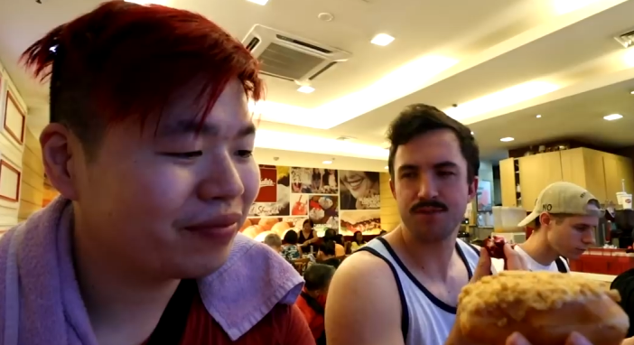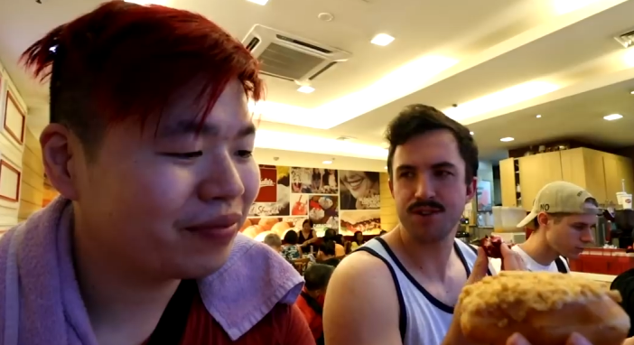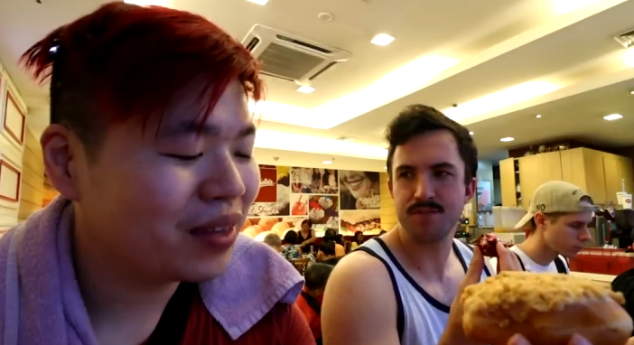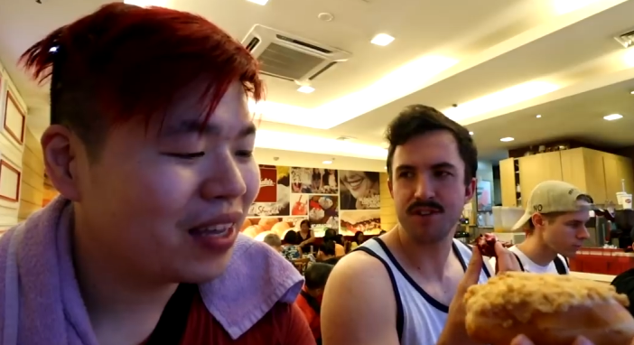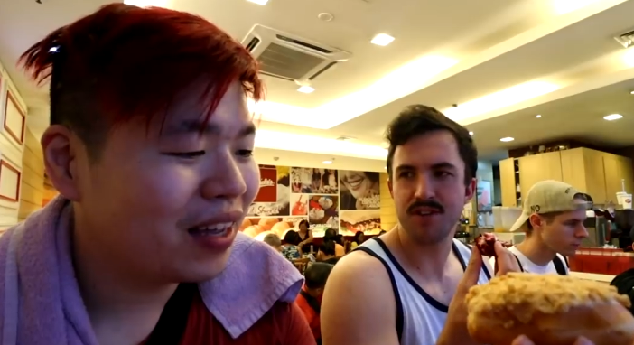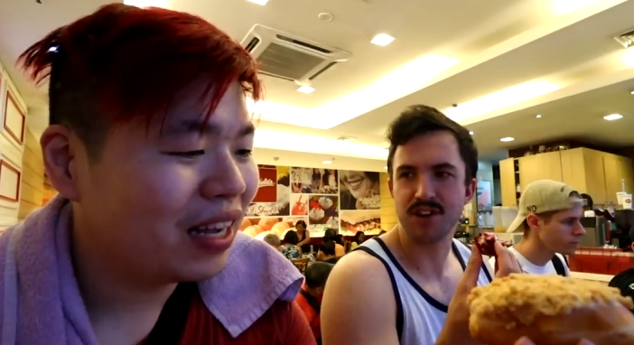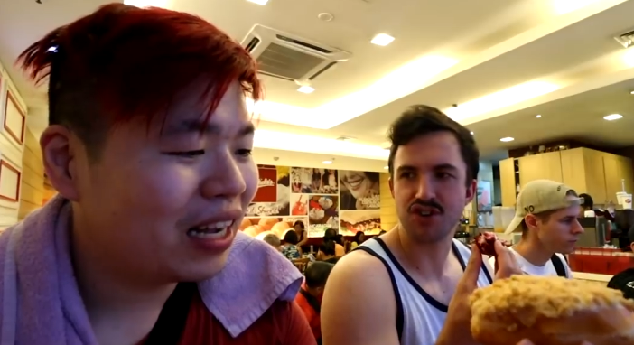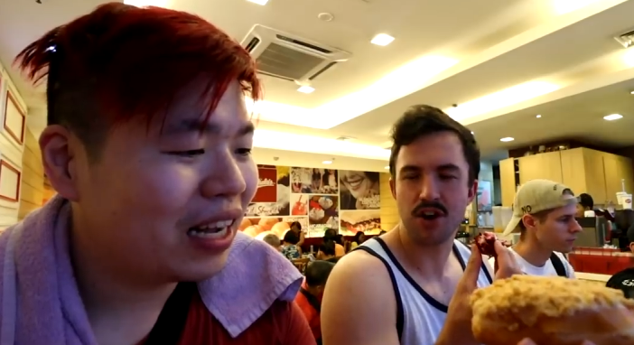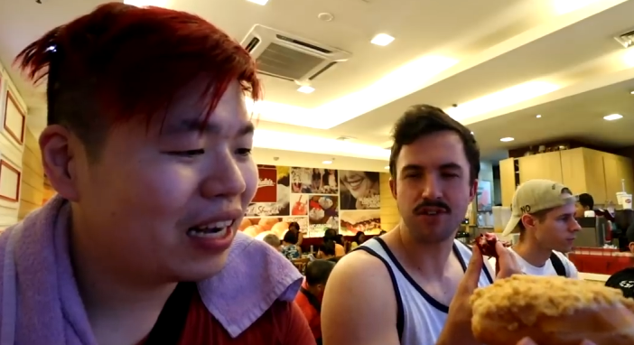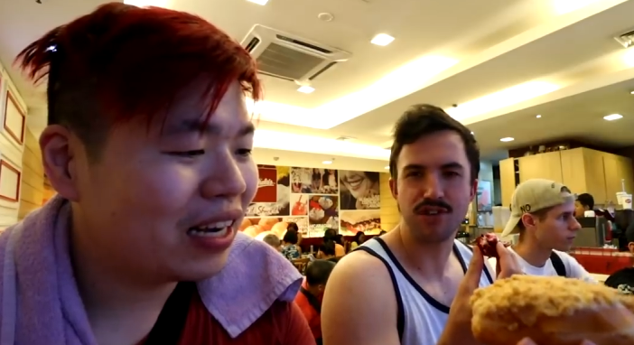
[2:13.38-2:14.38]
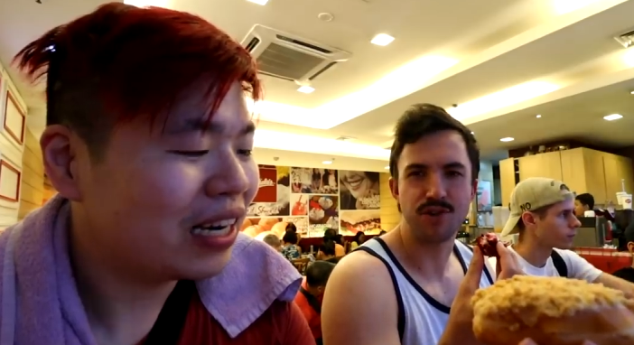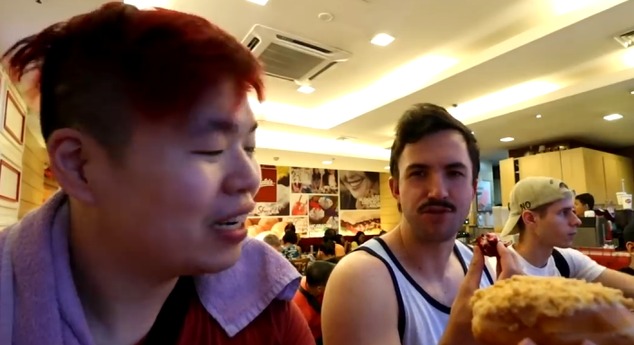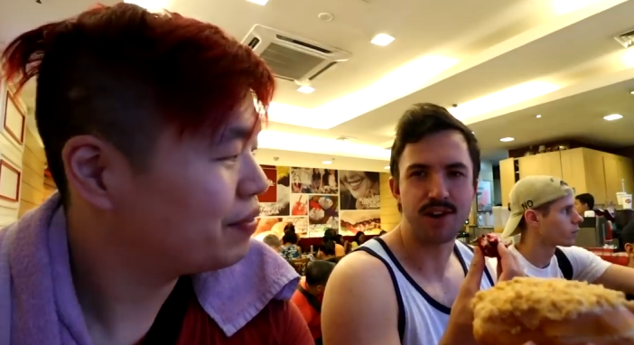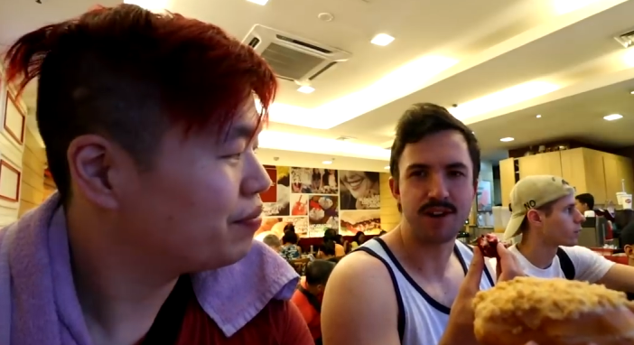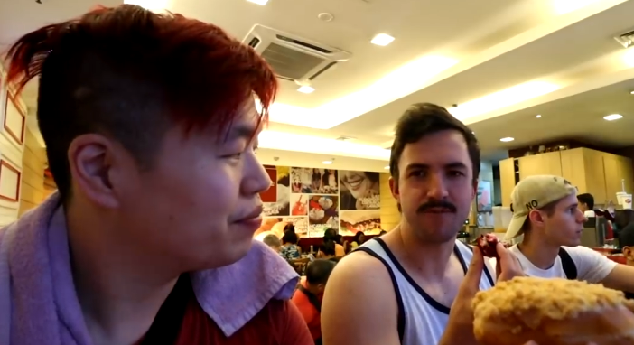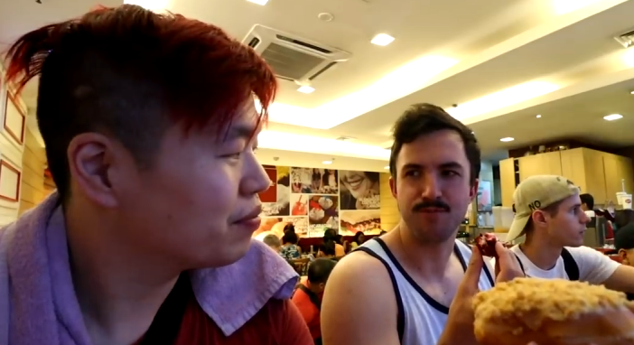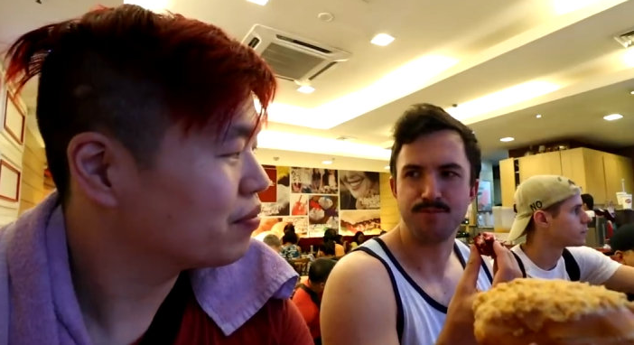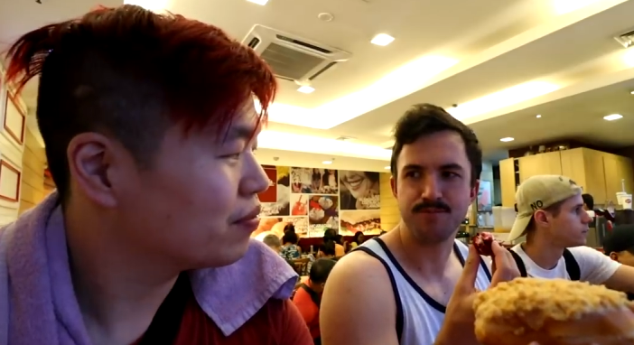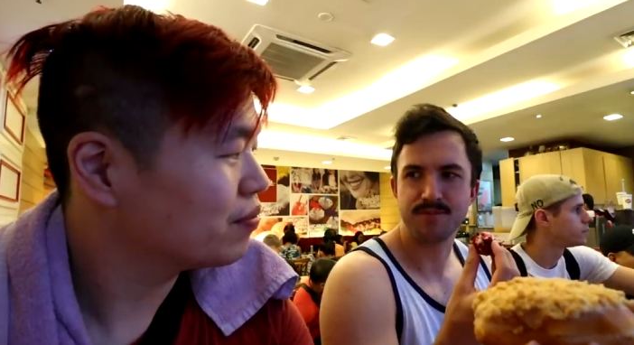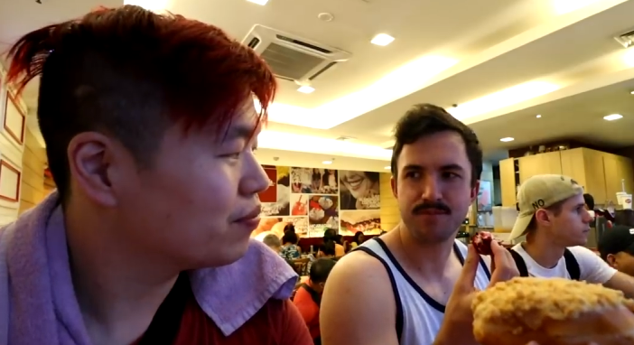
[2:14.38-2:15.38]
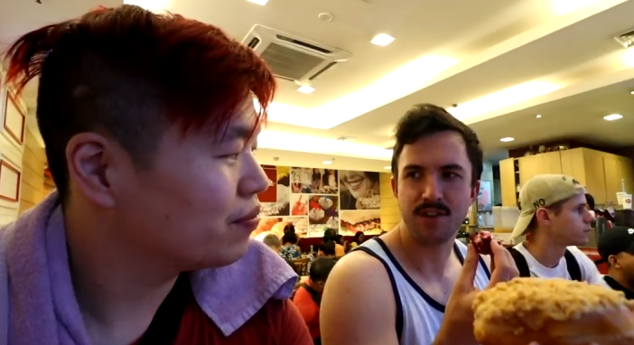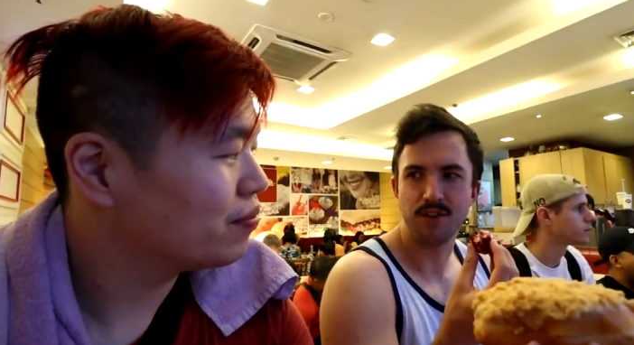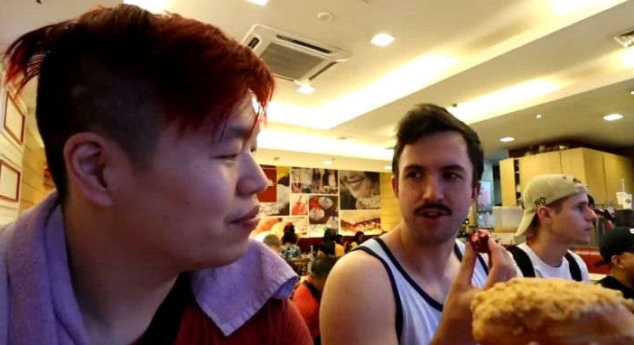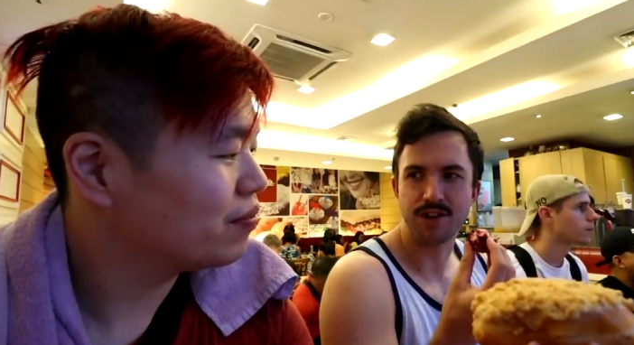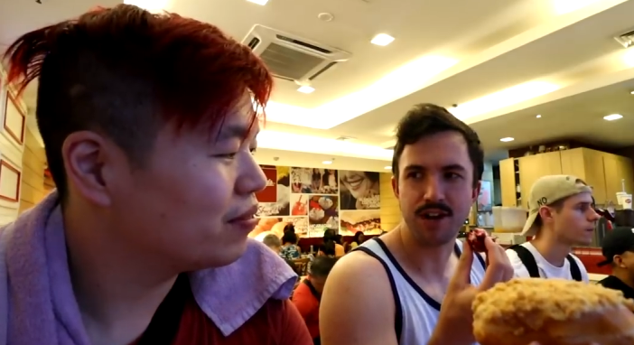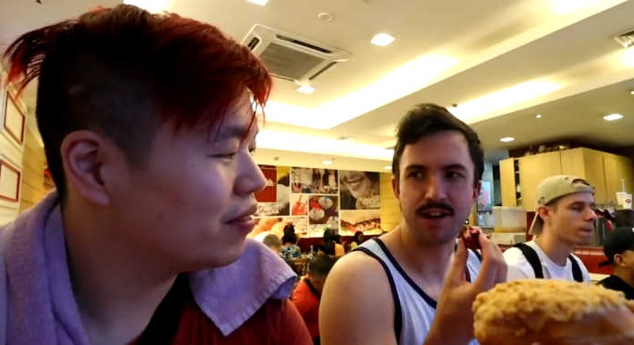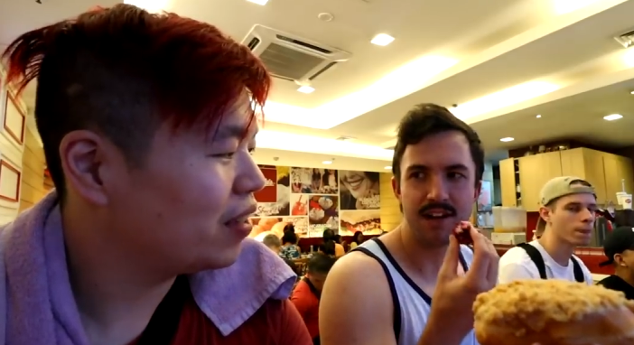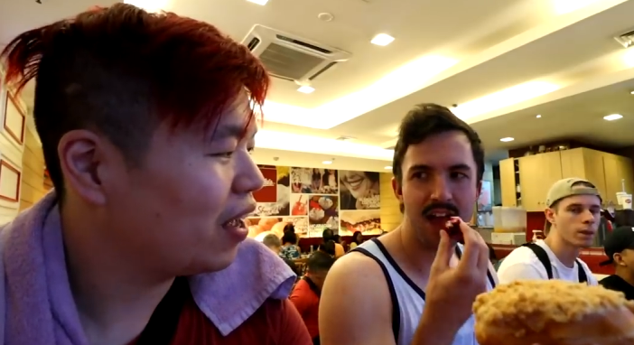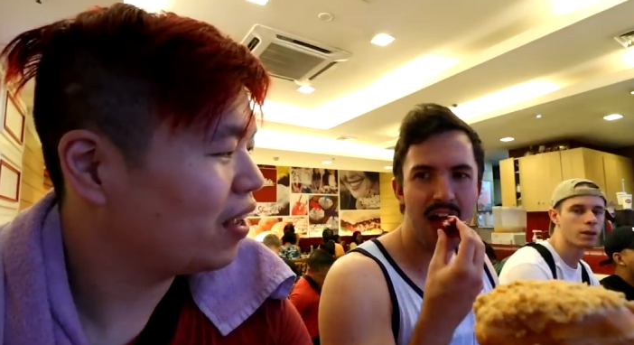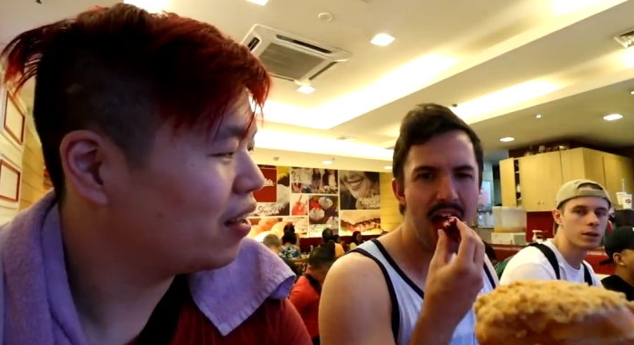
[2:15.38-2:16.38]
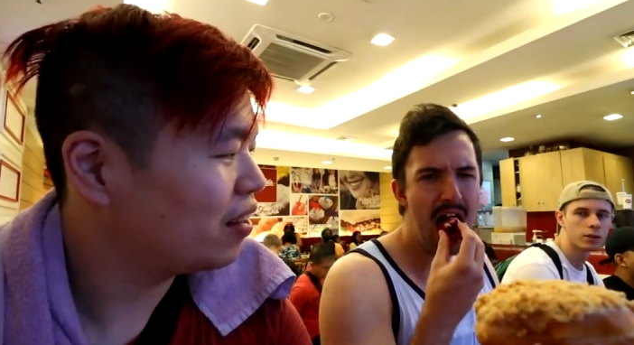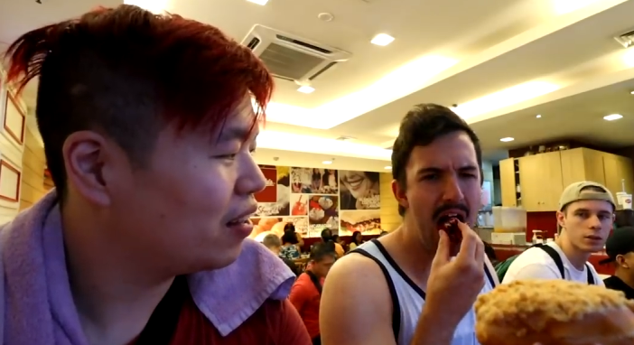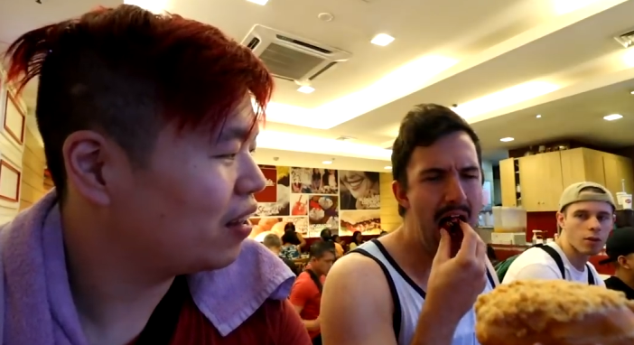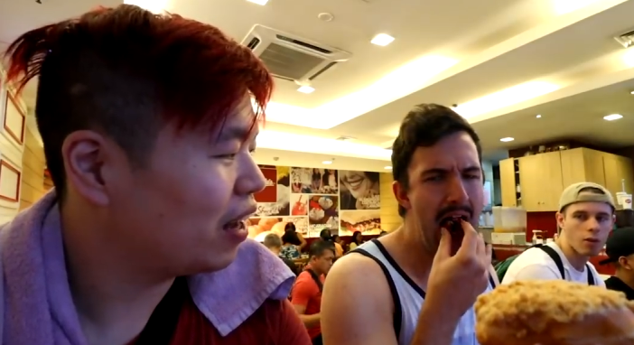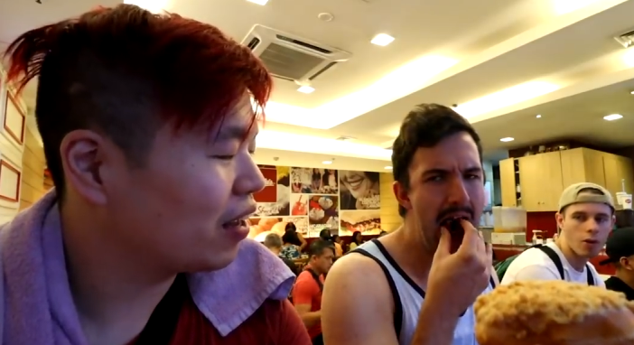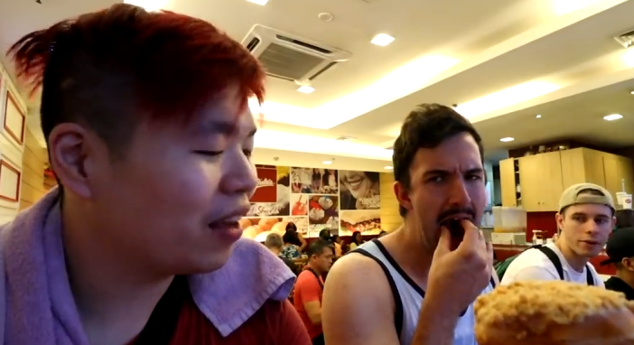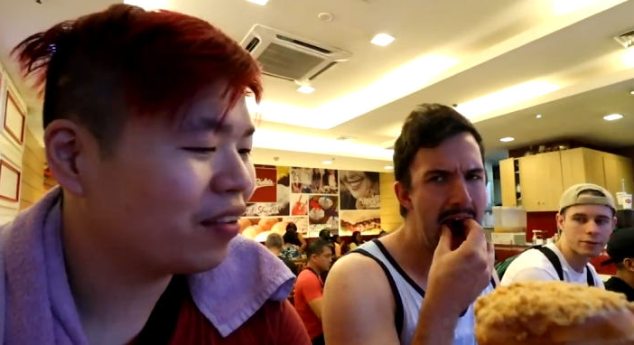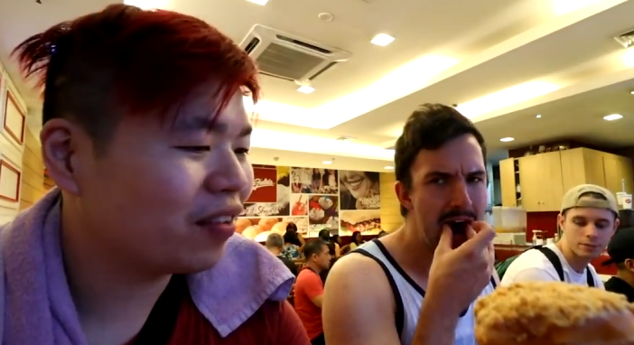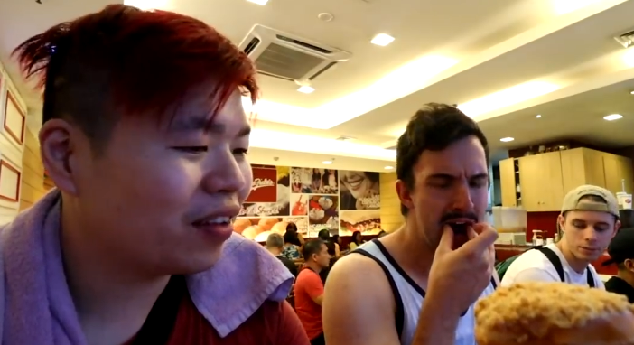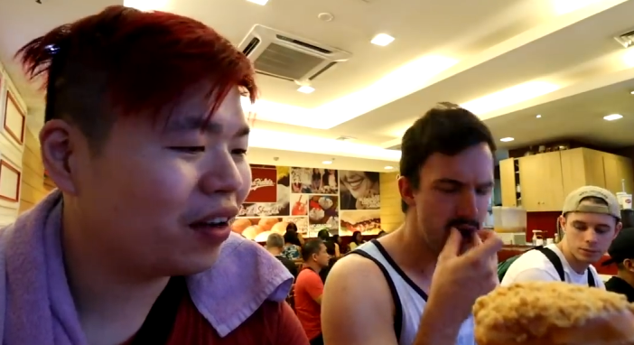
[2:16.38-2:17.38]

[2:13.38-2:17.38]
Speaker 1: supposed to be like chocolate with red coloring, right? Yeah, I guess.